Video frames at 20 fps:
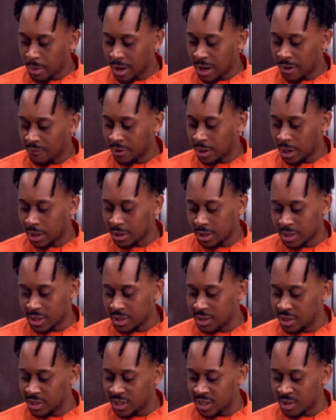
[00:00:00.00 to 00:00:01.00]
Man, I feel like
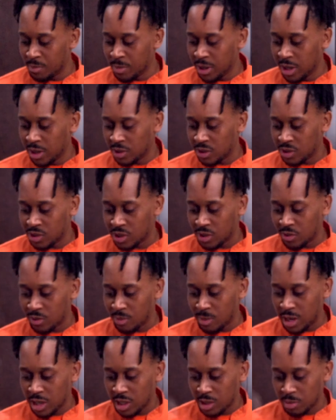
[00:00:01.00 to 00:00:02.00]
this smells just
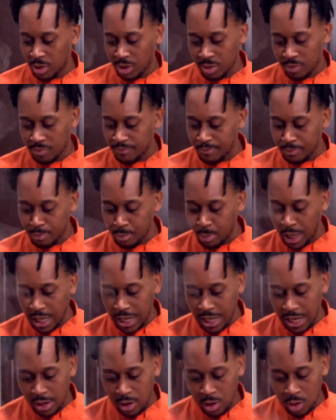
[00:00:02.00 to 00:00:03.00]
reminds me of
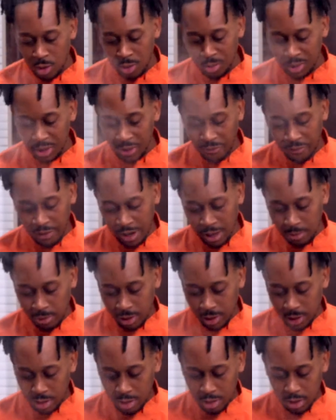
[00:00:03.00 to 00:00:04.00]
being at home with the
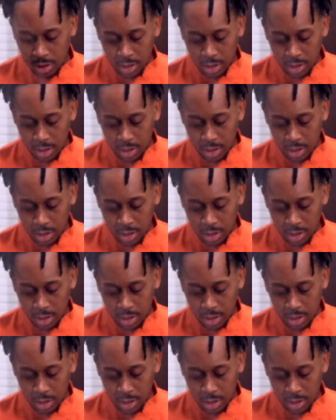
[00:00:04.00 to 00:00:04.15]
family.